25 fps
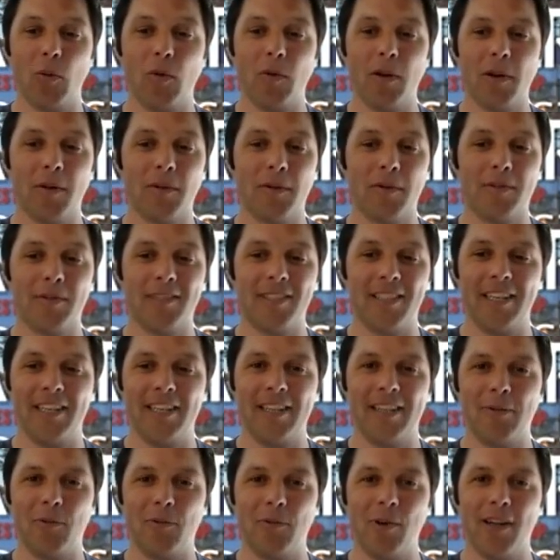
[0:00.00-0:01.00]
we're
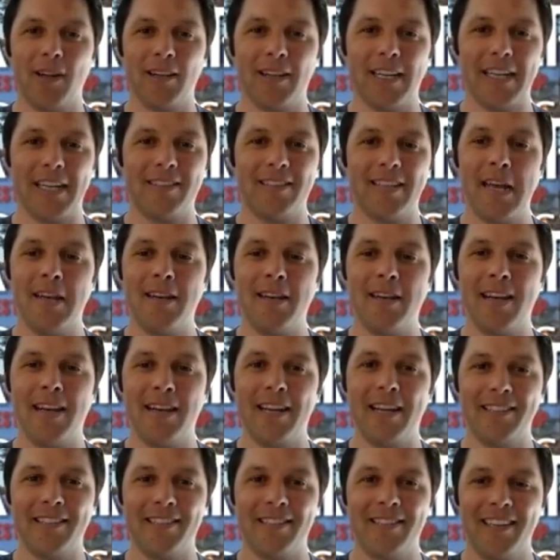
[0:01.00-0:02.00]
seeing it, like 10
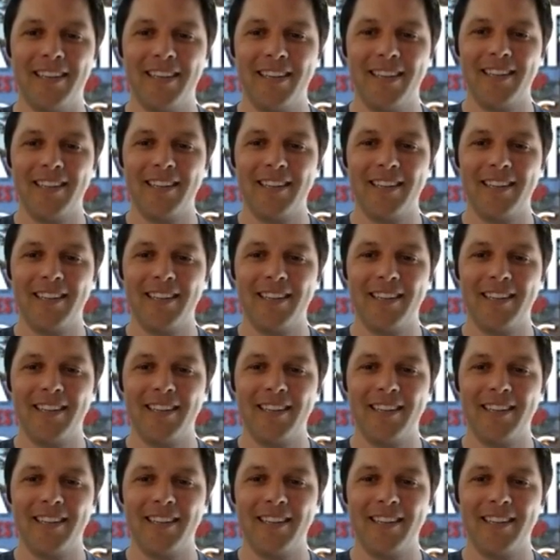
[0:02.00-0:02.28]
days